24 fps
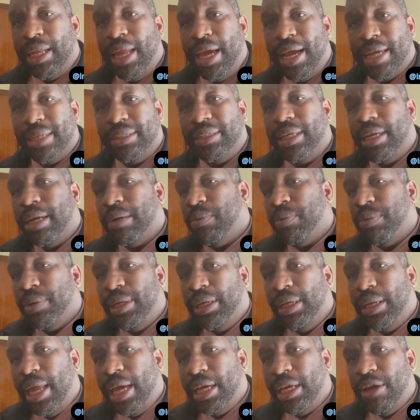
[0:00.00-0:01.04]
Like I said, I'd
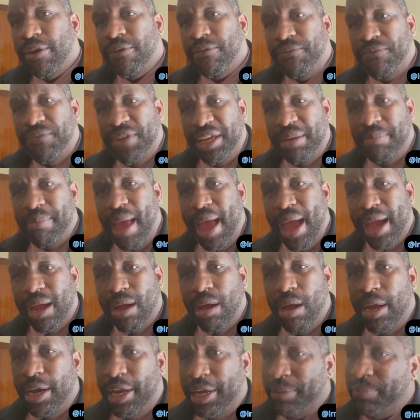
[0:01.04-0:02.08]
really like your
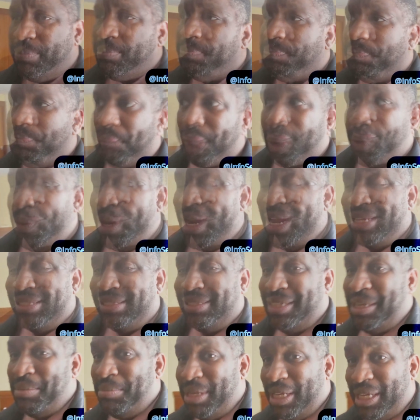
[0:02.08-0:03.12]
feedback on it. What I
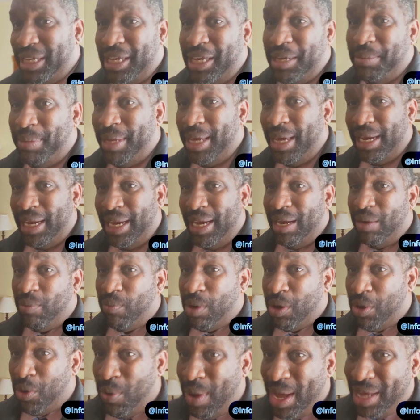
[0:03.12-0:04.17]
seem to keep getting
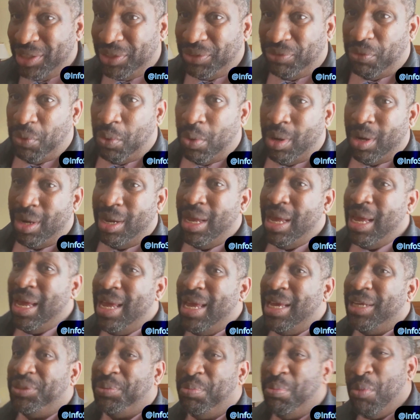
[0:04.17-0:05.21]
requests for
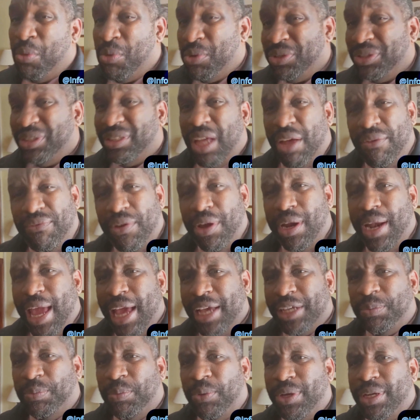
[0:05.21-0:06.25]
is more stuff on
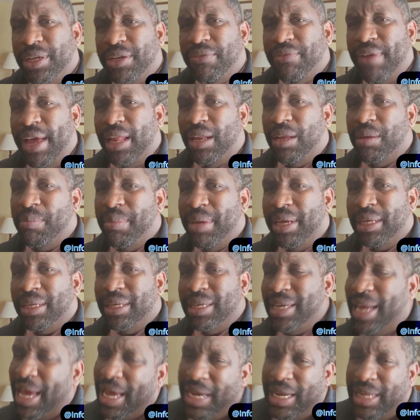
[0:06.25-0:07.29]
exploit
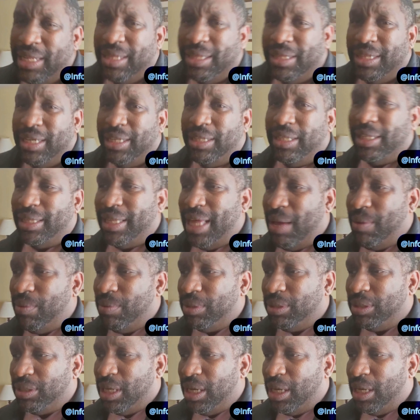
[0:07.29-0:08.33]
development, and I didn't think that that
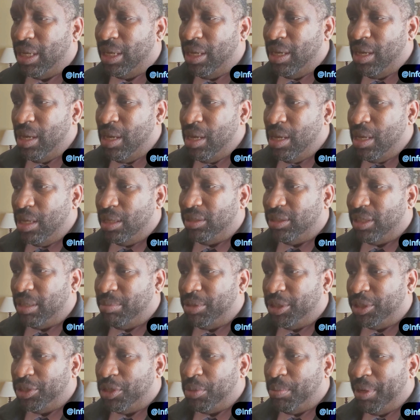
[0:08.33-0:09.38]
was uh, a
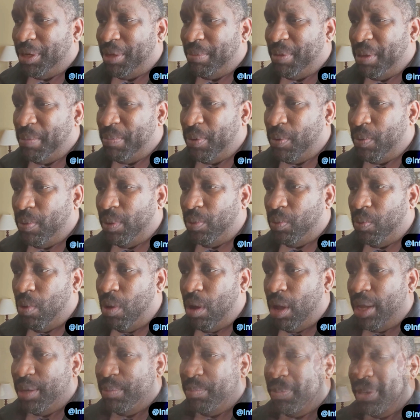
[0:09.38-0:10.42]
subject so many people would
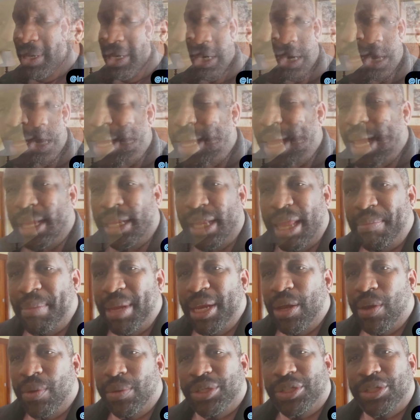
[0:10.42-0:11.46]
want. But yeah, let
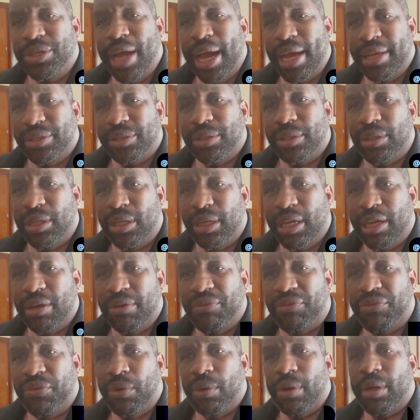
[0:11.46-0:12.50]
me know what you guys are
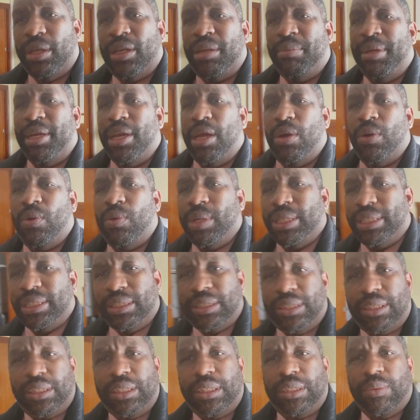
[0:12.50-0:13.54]
looking for. Let me know
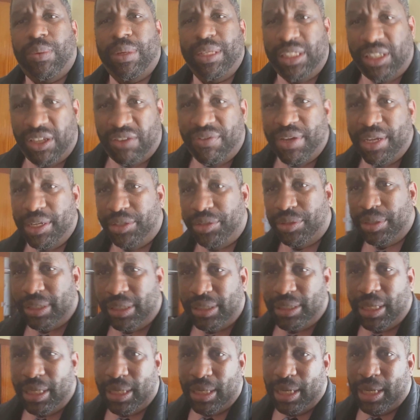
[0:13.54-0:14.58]
what's what's of
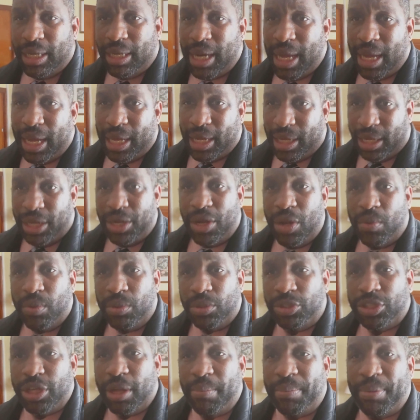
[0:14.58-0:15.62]
interest, and then uh, you know,
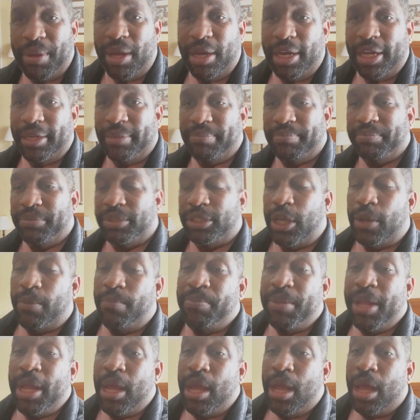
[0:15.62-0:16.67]
we'll jump on it. So,
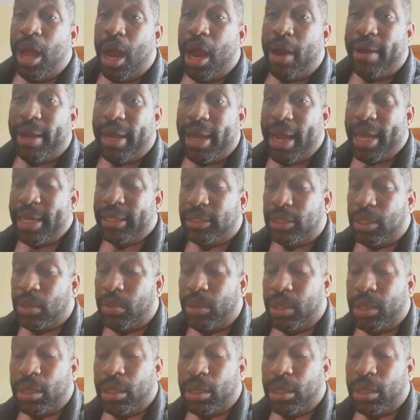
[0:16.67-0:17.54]
all right, guys.